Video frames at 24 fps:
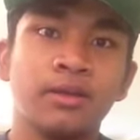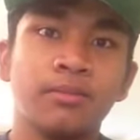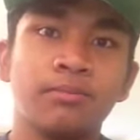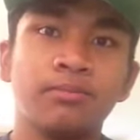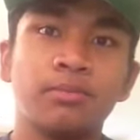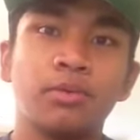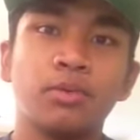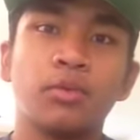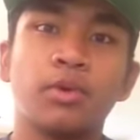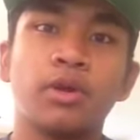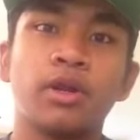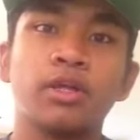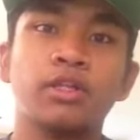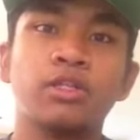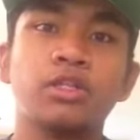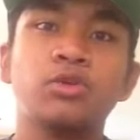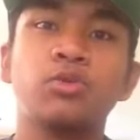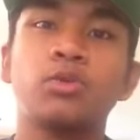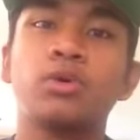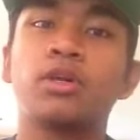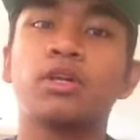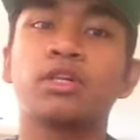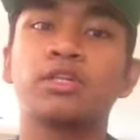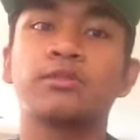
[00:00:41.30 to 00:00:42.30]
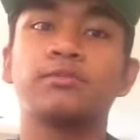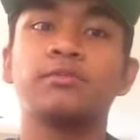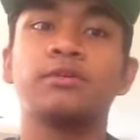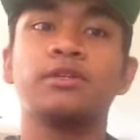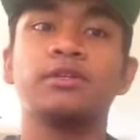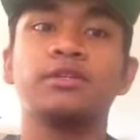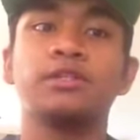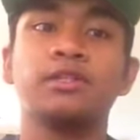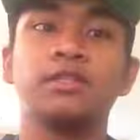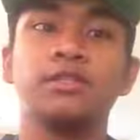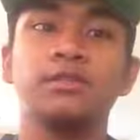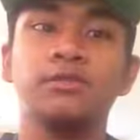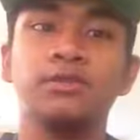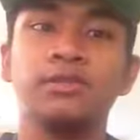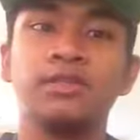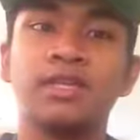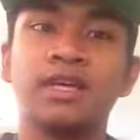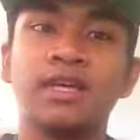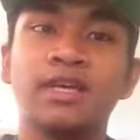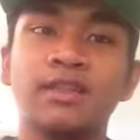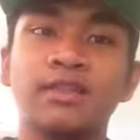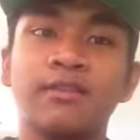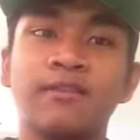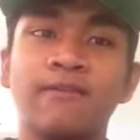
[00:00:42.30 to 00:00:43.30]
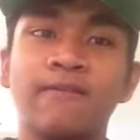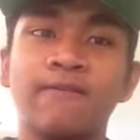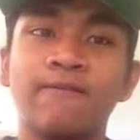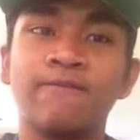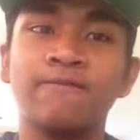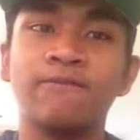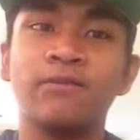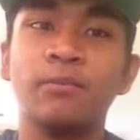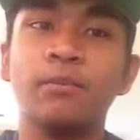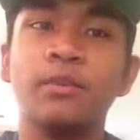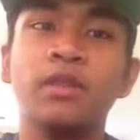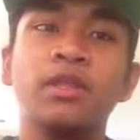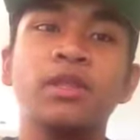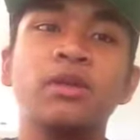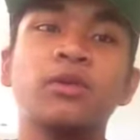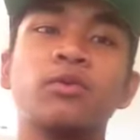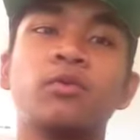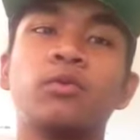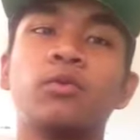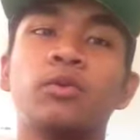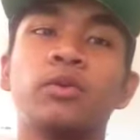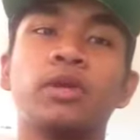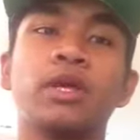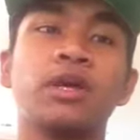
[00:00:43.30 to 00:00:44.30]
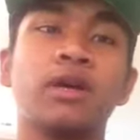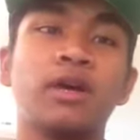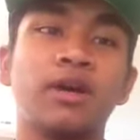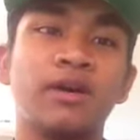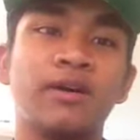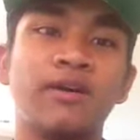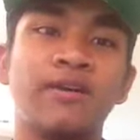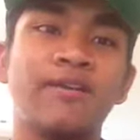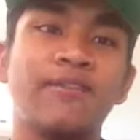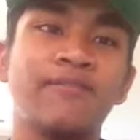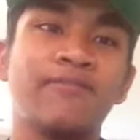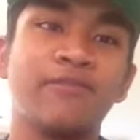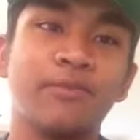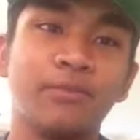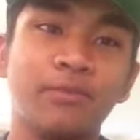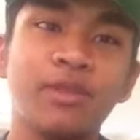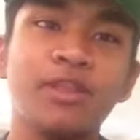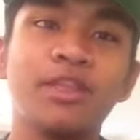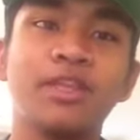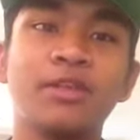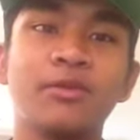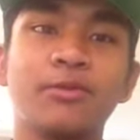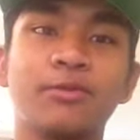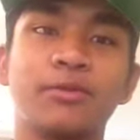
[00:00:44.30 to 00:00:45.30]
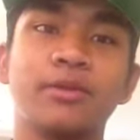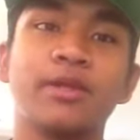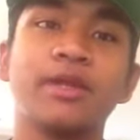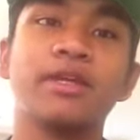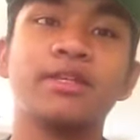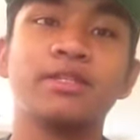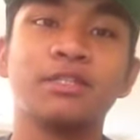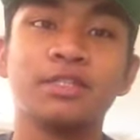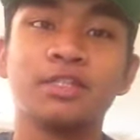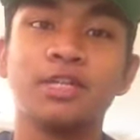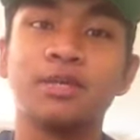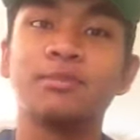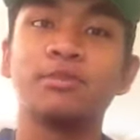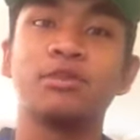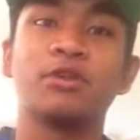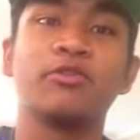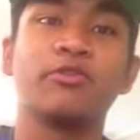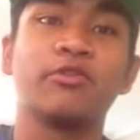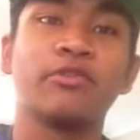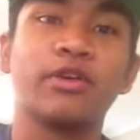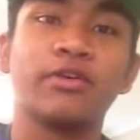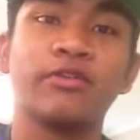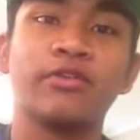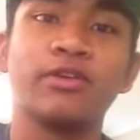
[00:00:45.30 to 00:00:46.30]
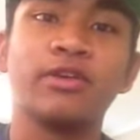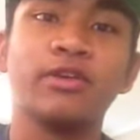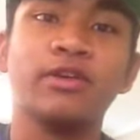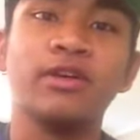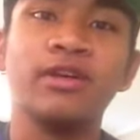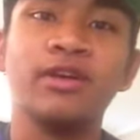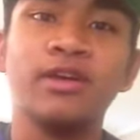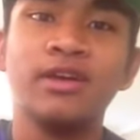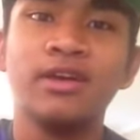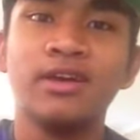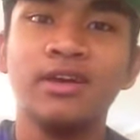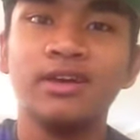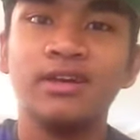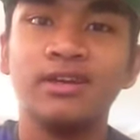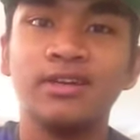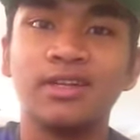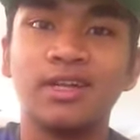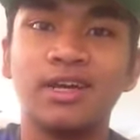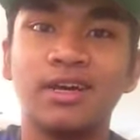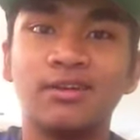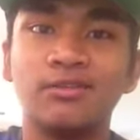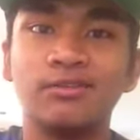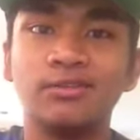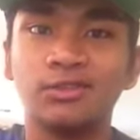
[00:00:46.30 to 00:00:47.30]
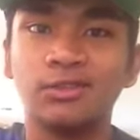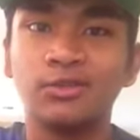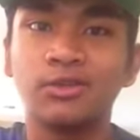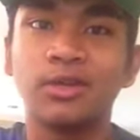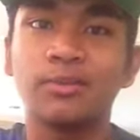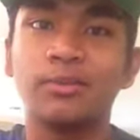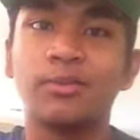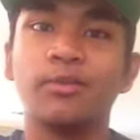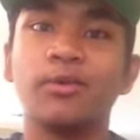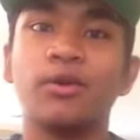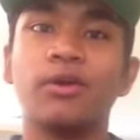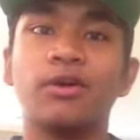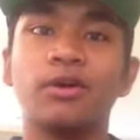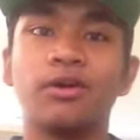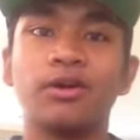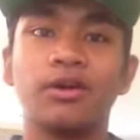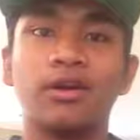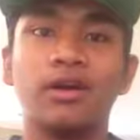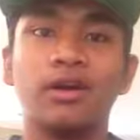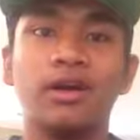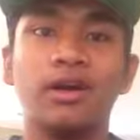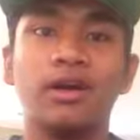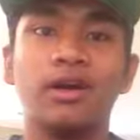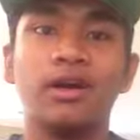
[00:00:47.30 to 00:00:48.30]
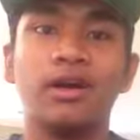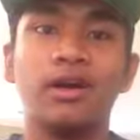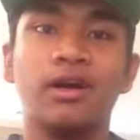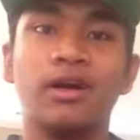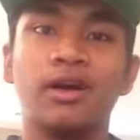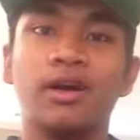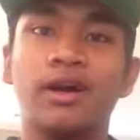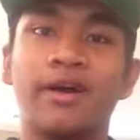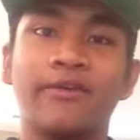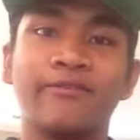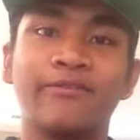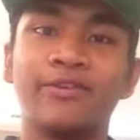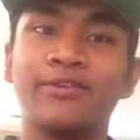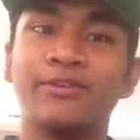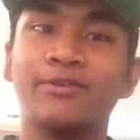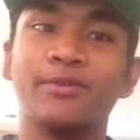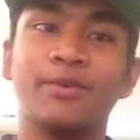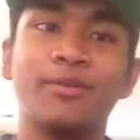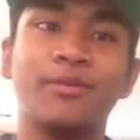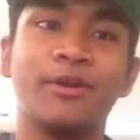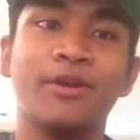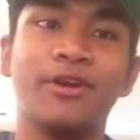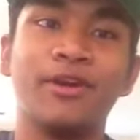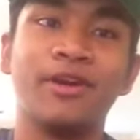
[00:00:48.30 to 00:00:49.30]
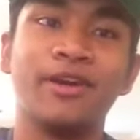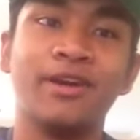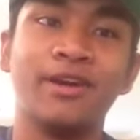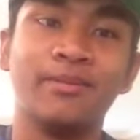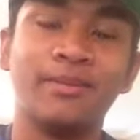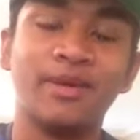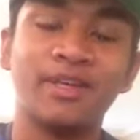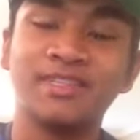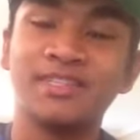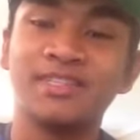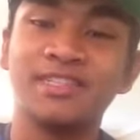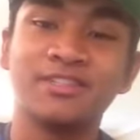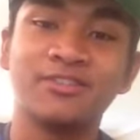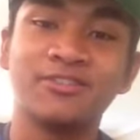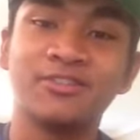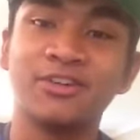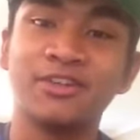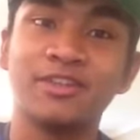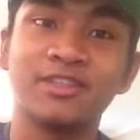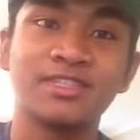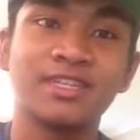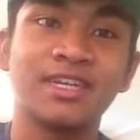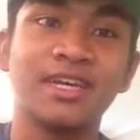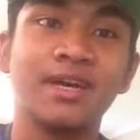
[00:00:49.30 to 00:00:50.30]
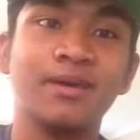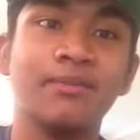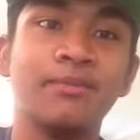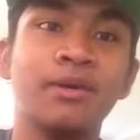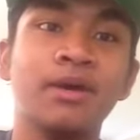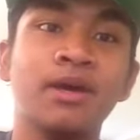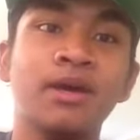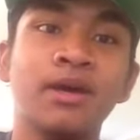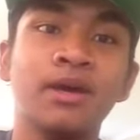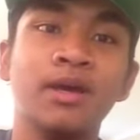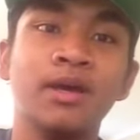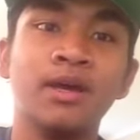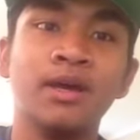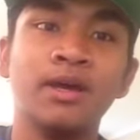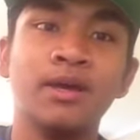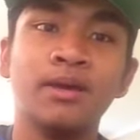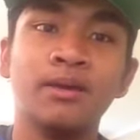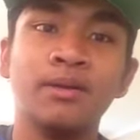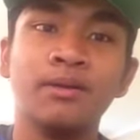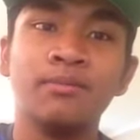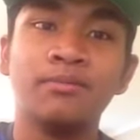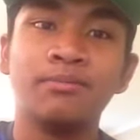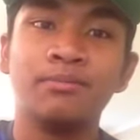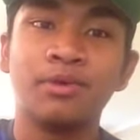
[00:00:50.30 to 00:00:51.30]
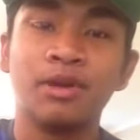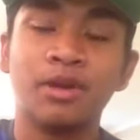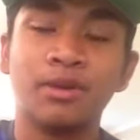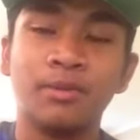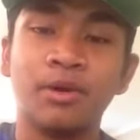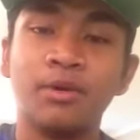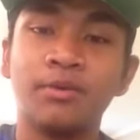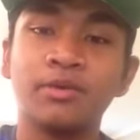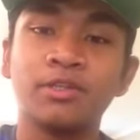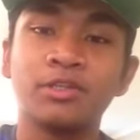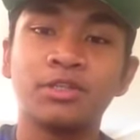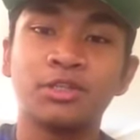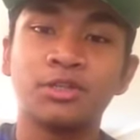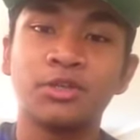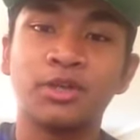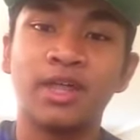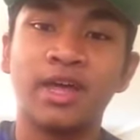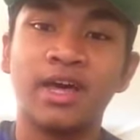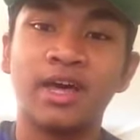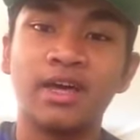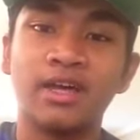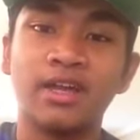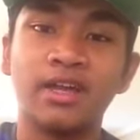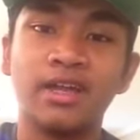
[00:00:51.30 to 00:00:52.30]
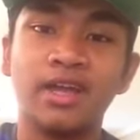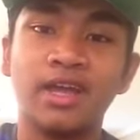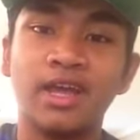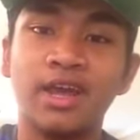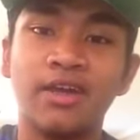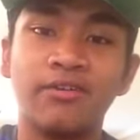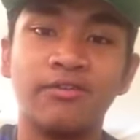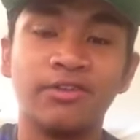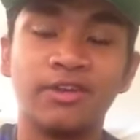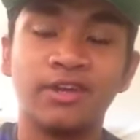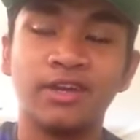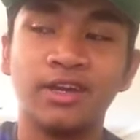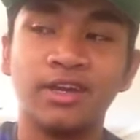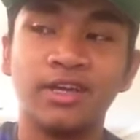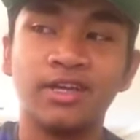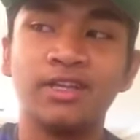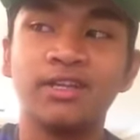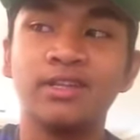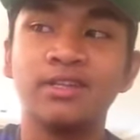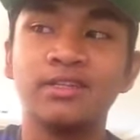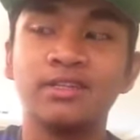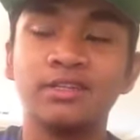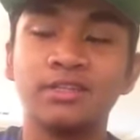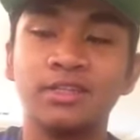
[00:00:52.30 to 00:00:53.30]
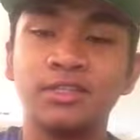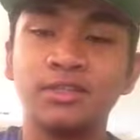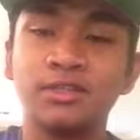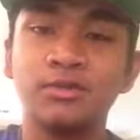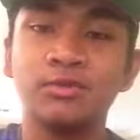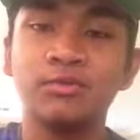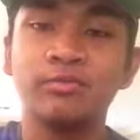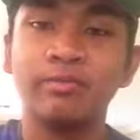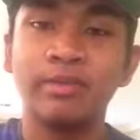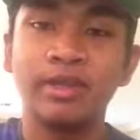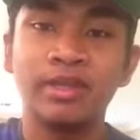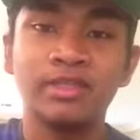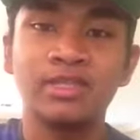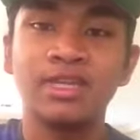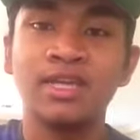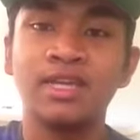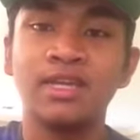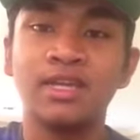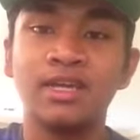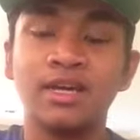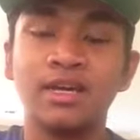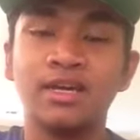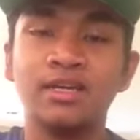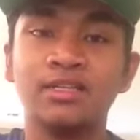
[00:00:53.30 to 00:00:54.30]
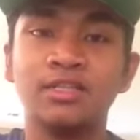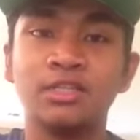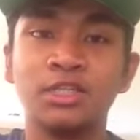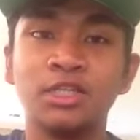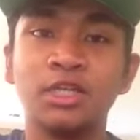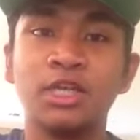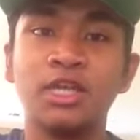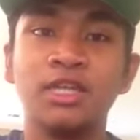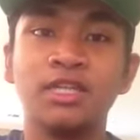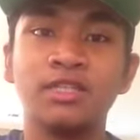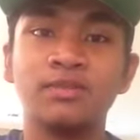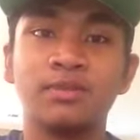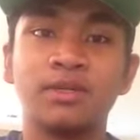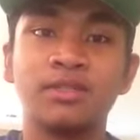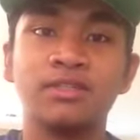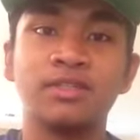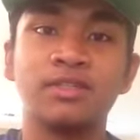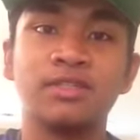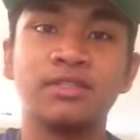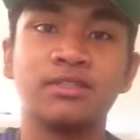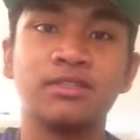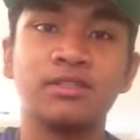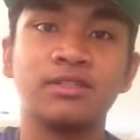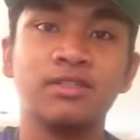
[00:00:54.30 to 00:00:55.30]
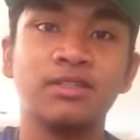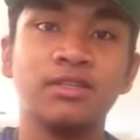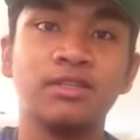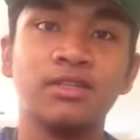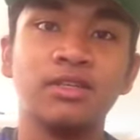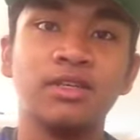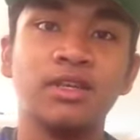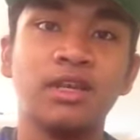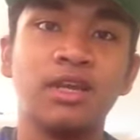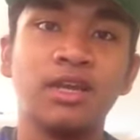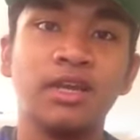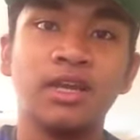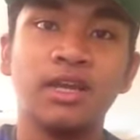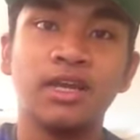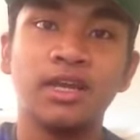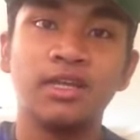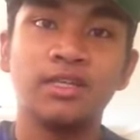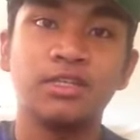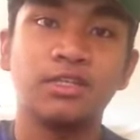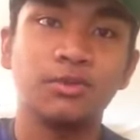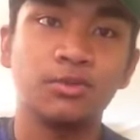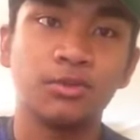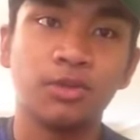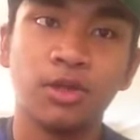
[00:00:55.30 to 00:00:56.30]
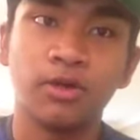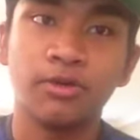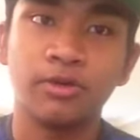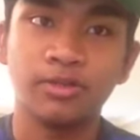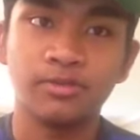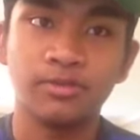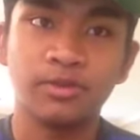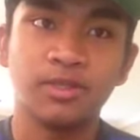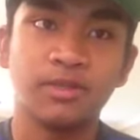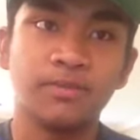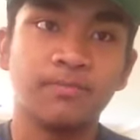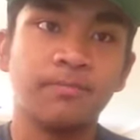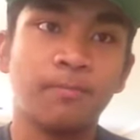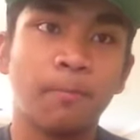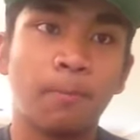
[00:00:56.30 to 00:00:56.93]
But what I do want to express to you is that familial relationships are forever. Now, don't get me wrong, I fight with my sister all the time, but I'm always sure that every night she is my sister, and she will always be.